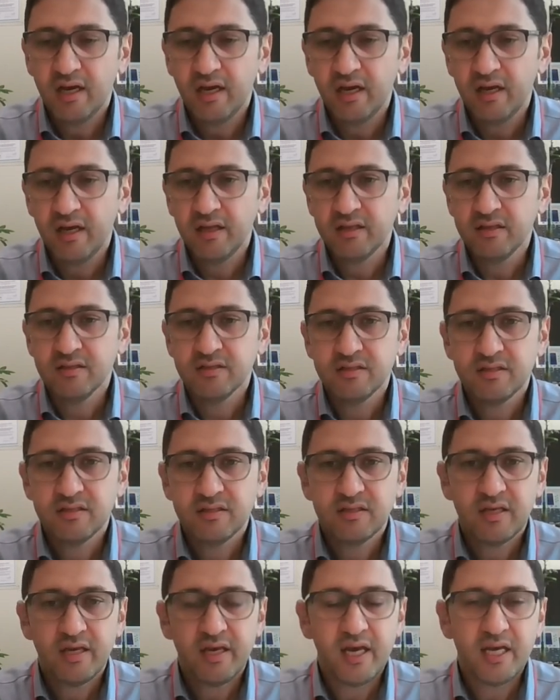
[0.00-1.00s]
And
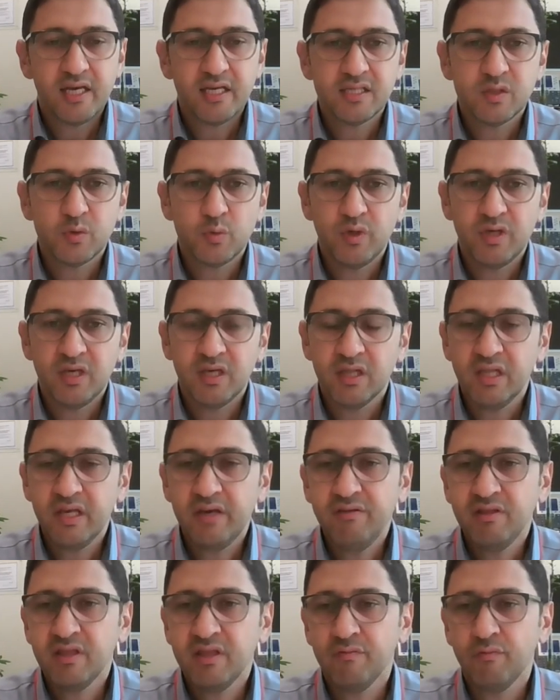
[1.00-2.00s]
as we live
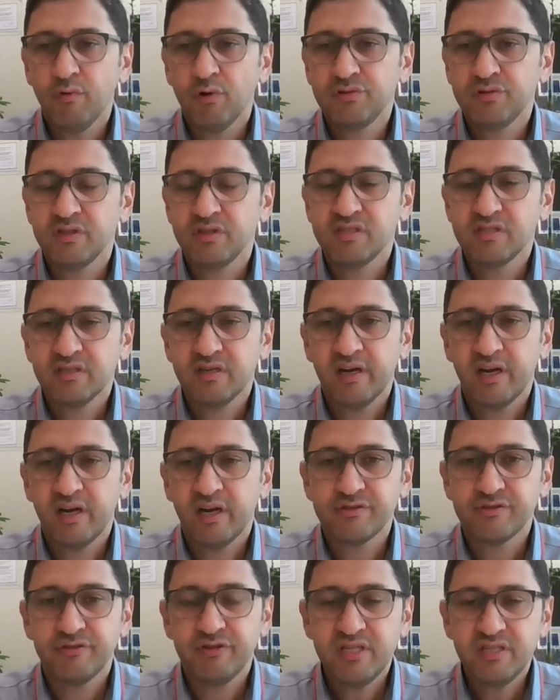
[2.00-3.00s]
in the water
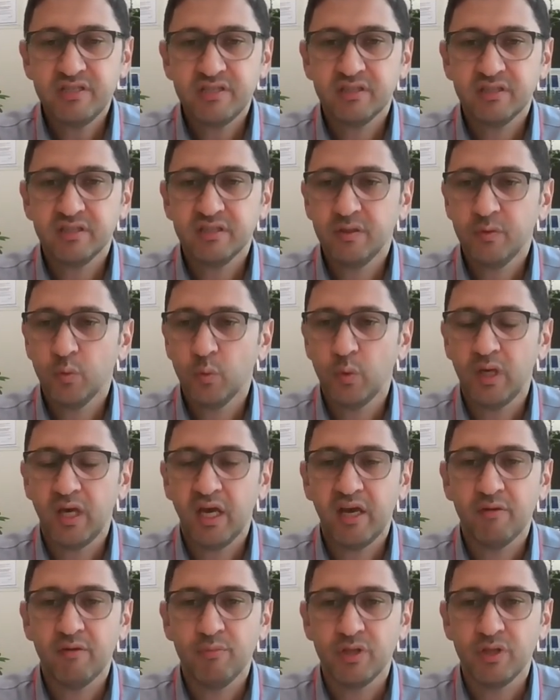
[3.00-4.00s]
scarce region, we
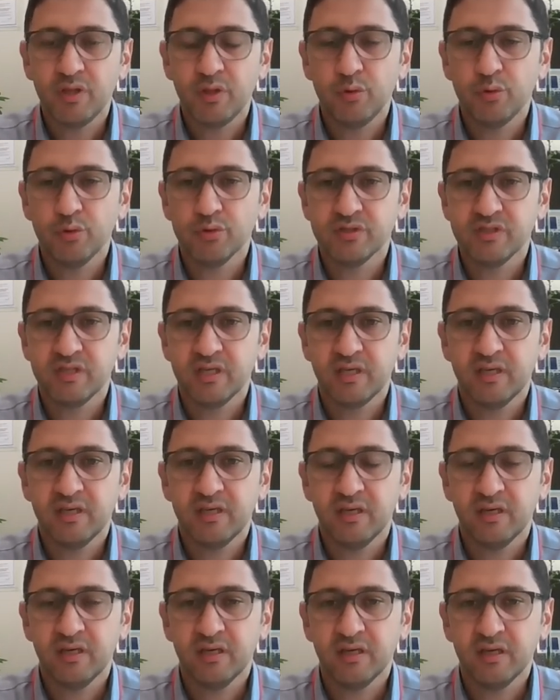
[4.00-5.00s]
have been using
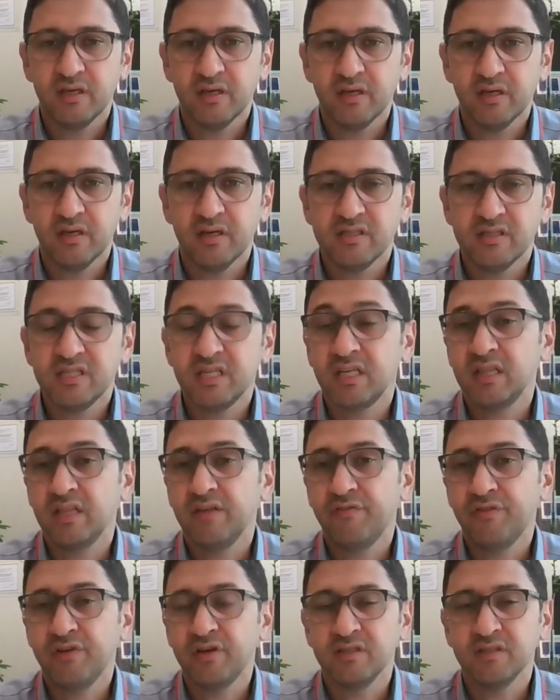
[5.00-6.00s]
a
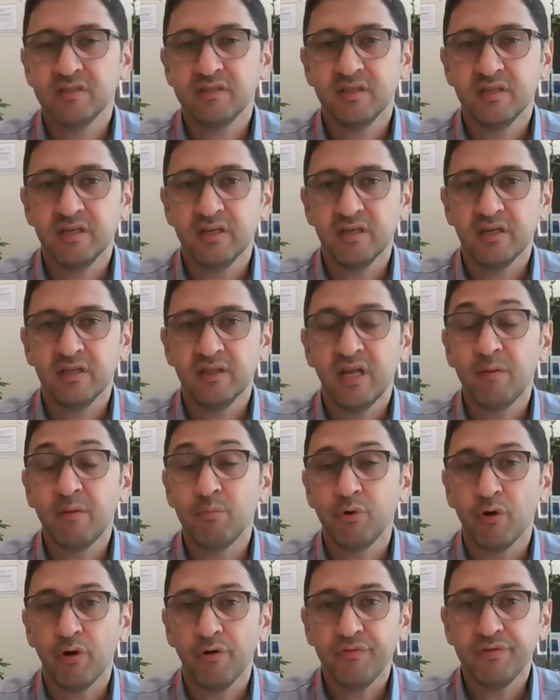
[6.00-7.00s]
significant
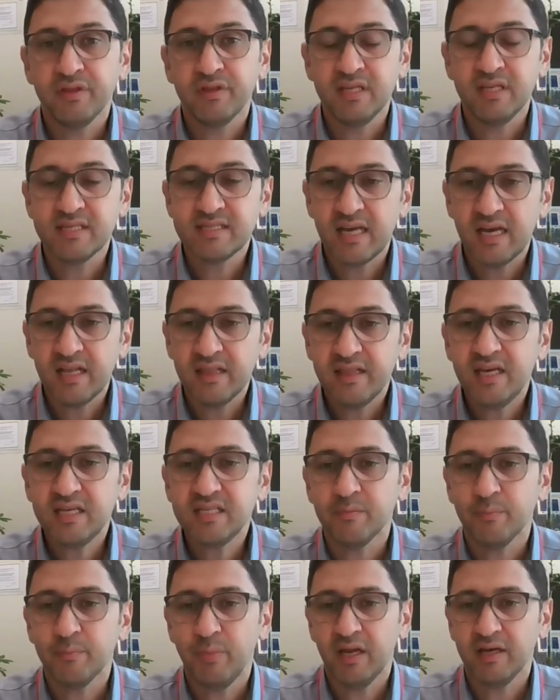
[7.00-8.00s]
number of
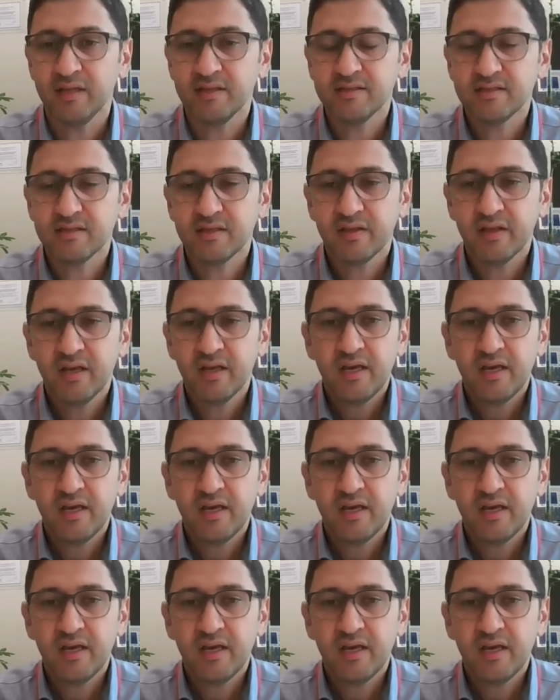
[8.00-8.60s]
desalination plants.